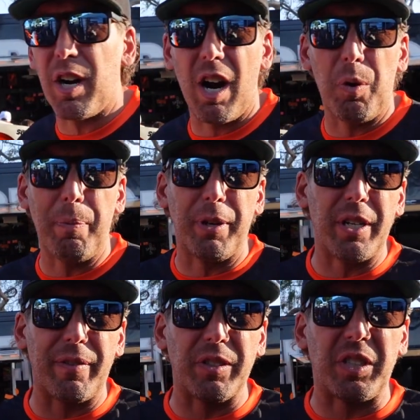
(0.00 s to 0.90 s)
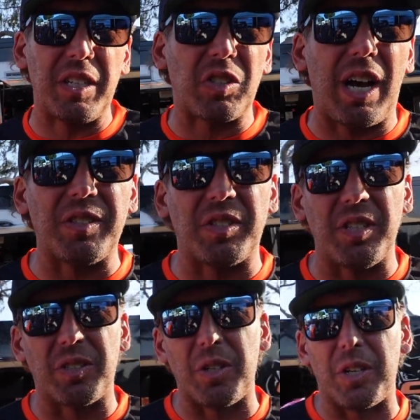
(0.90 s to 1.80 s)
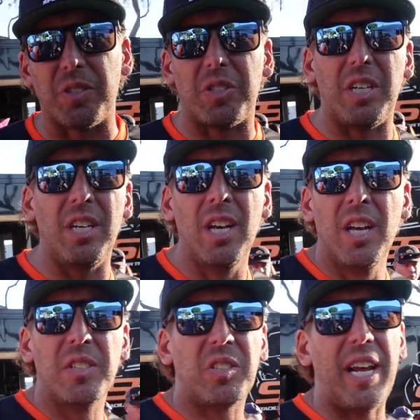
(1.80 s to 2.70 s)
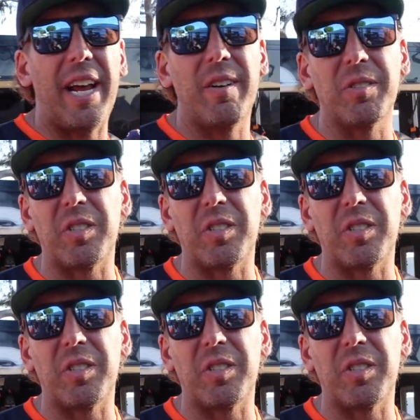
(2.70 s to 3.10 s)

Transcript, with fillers: car we put different seat sizes in, so you can see standard,